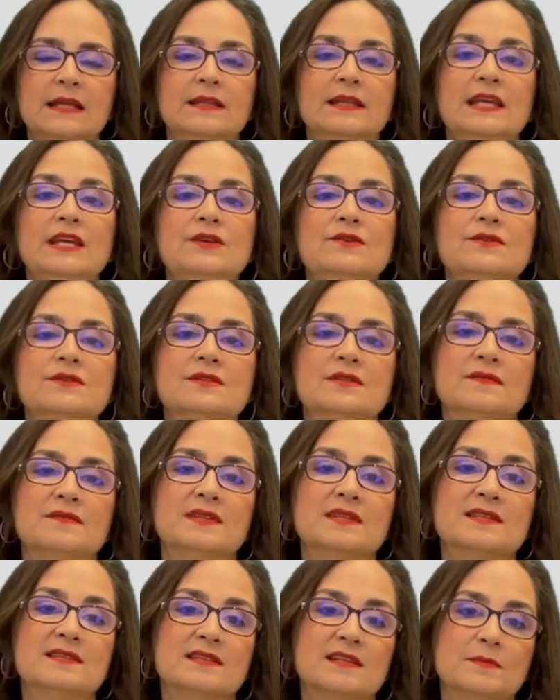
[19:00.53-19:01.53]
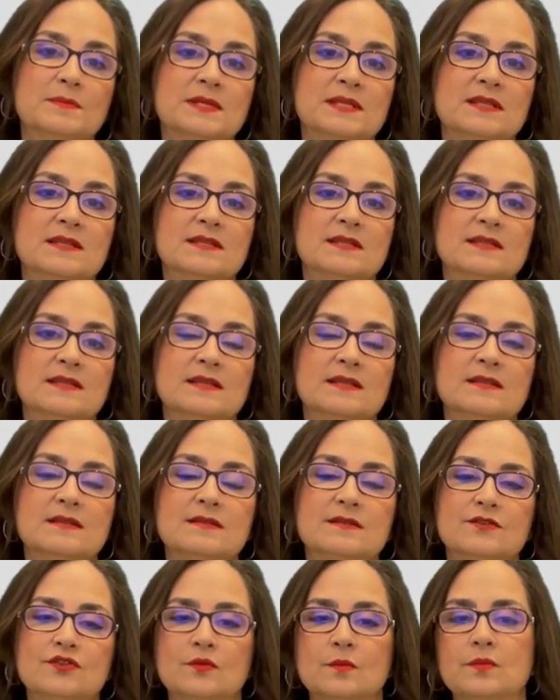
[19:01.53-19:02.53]
The use of the
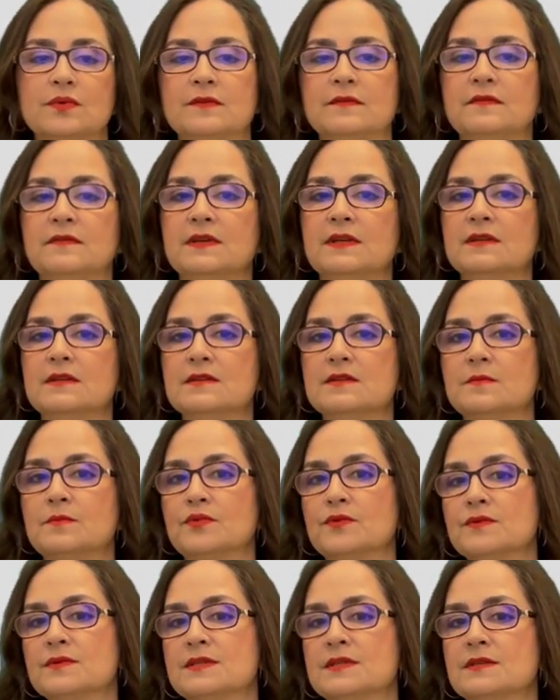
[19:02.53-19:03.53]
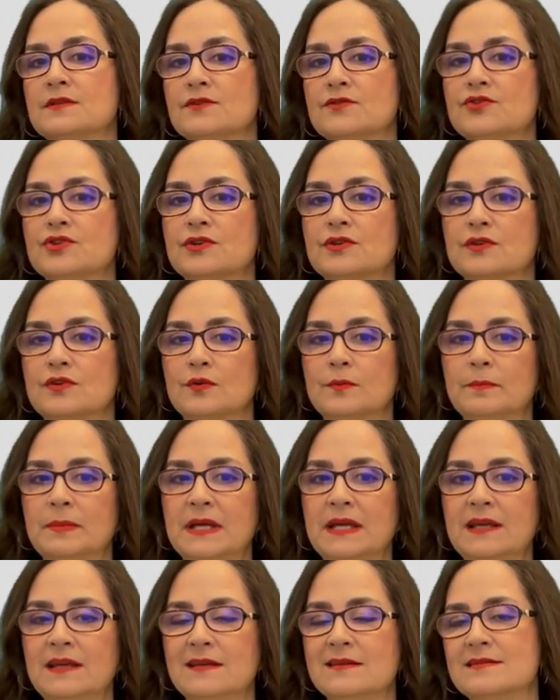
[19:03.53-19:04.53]
substances to prevent post-surgical
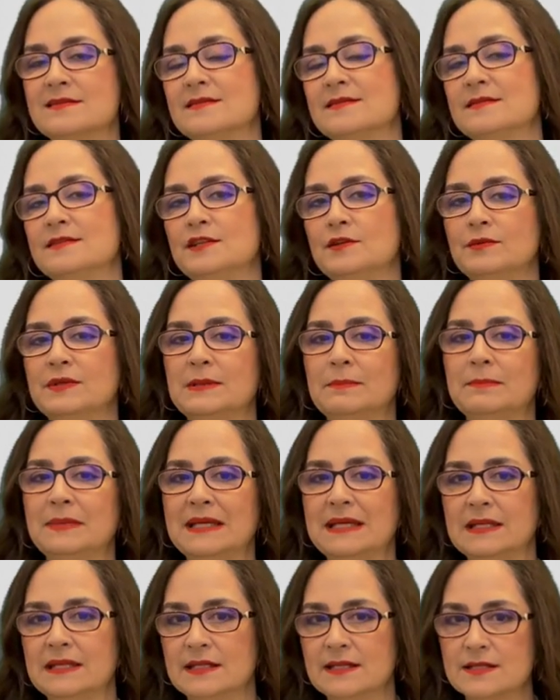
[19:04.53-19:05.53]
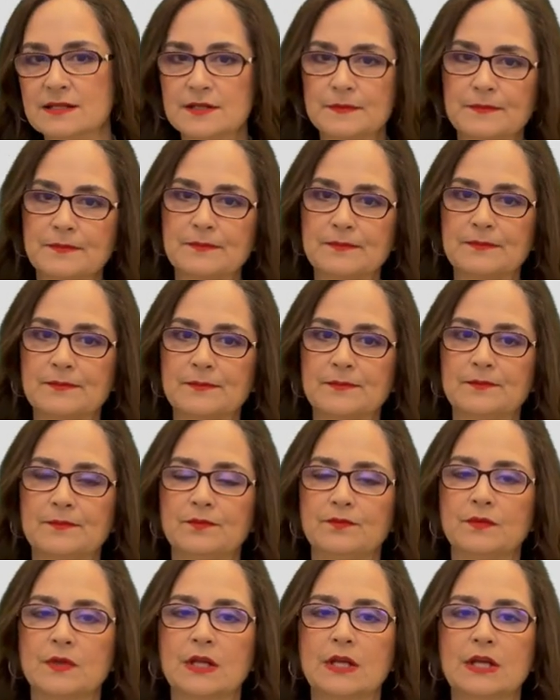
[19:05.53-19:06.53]
pain is still debated.
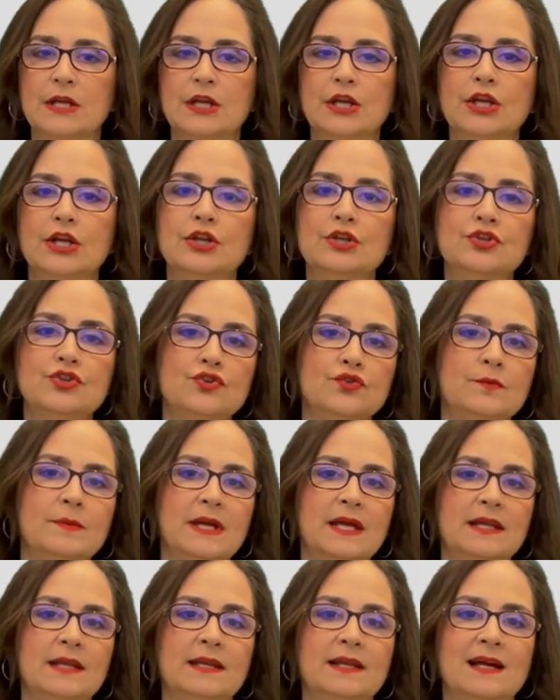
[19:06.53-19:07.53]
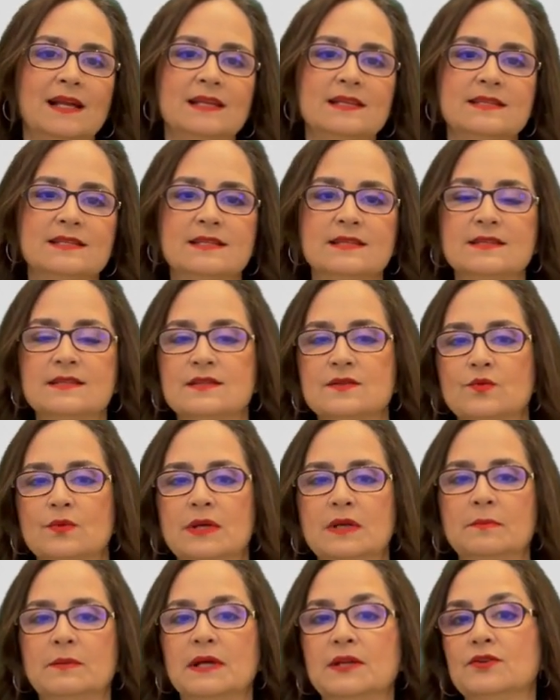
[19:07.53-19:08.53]
2 meta-analyses,
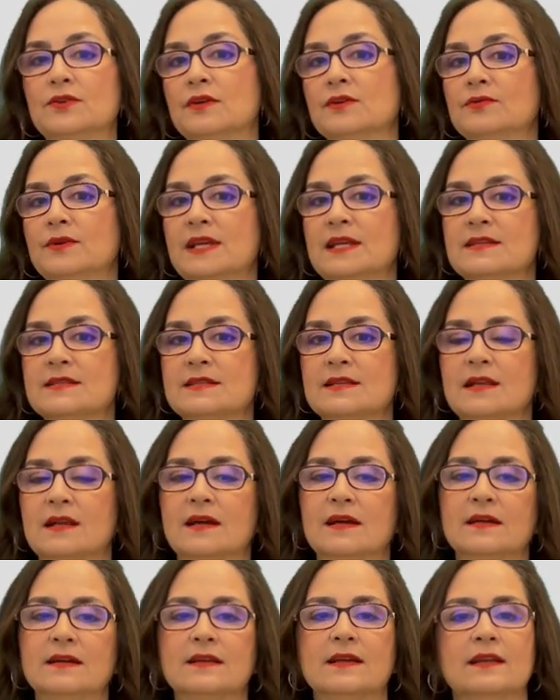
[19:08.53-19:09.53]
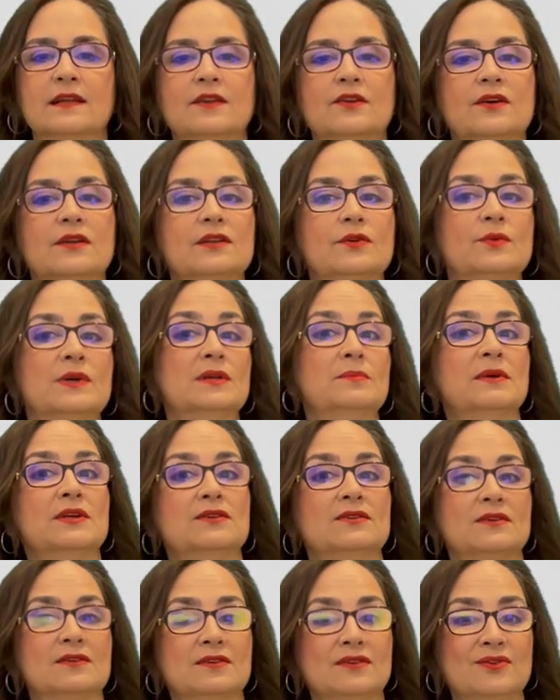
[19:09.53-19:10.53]
one by Dr. Hance Clarke and another one by
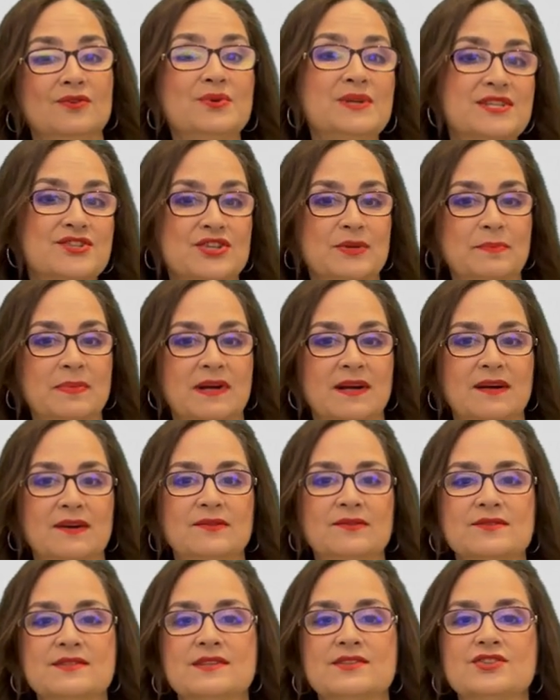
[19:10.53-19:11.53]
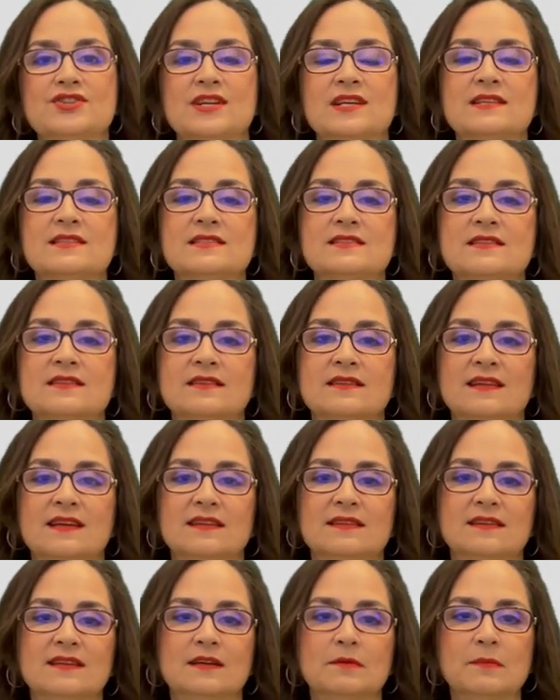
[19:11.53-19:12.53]
Dr. Luis Chaparro, suggest
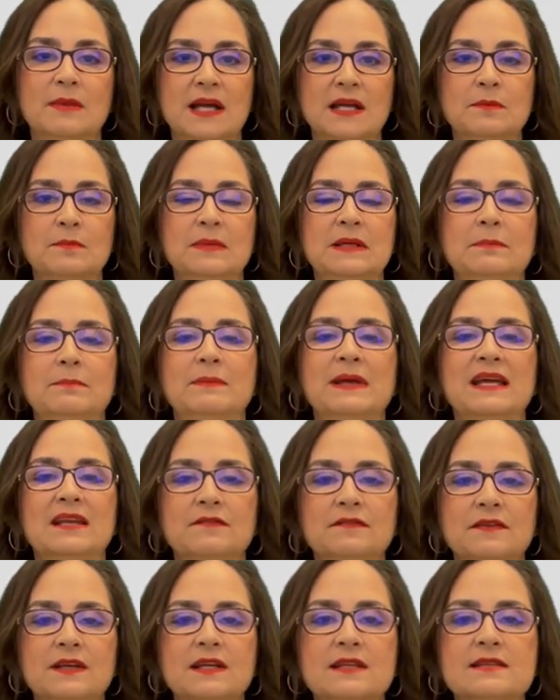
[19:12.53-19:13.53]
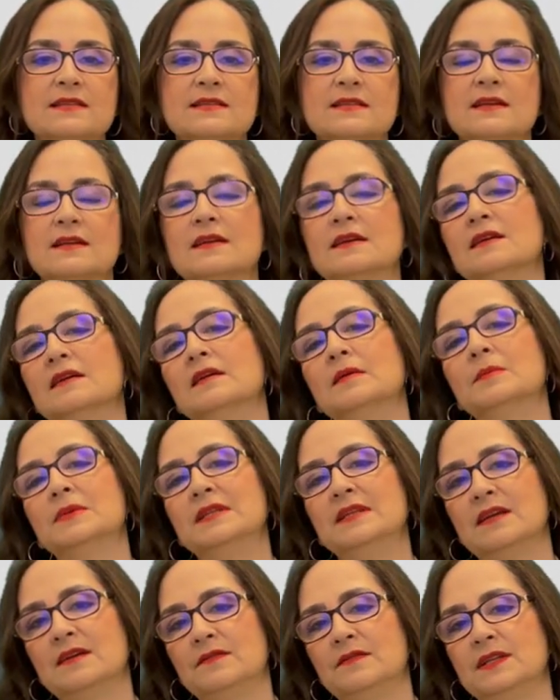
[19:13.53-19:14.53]
that there might be benefits,
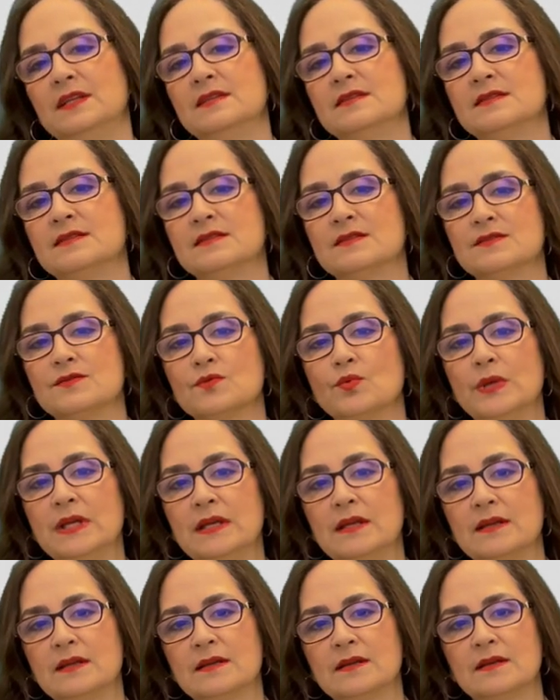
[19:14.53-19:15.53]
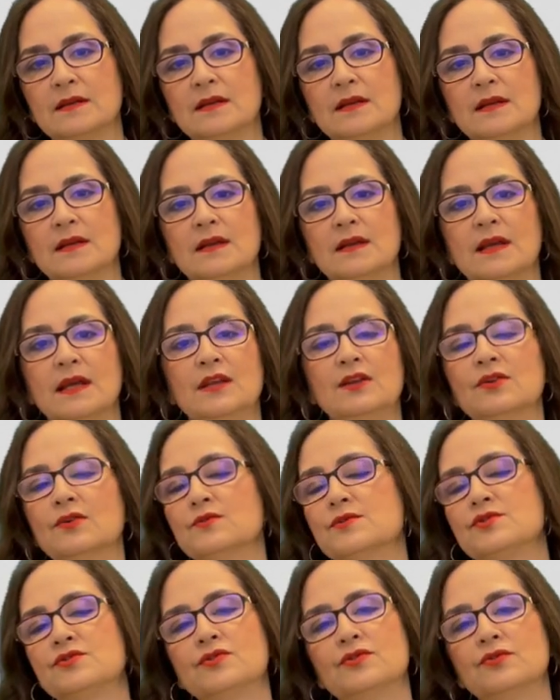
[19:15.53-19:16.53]
but the evidence is weak and
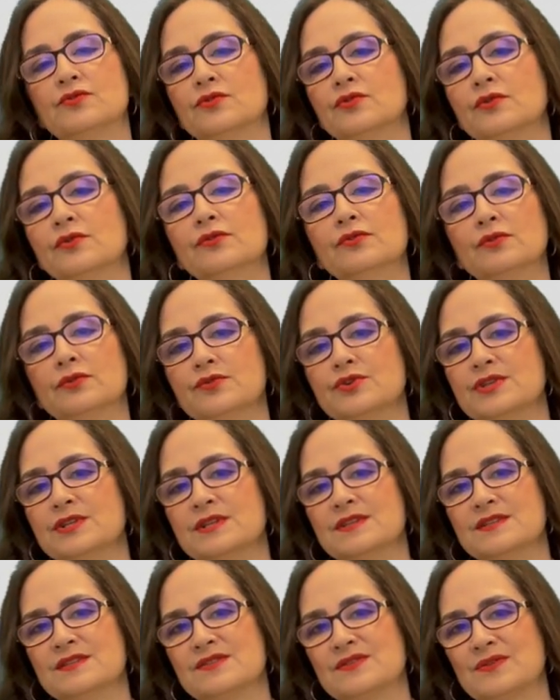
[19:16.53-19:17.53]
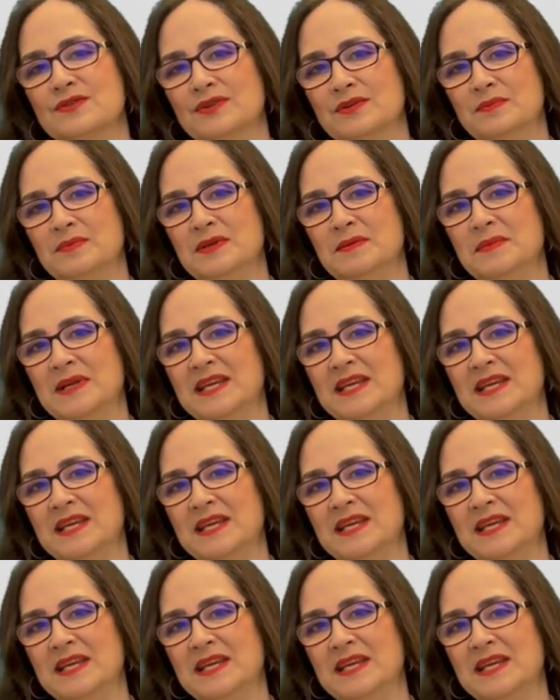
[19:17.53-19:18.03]
no strong conclusions could be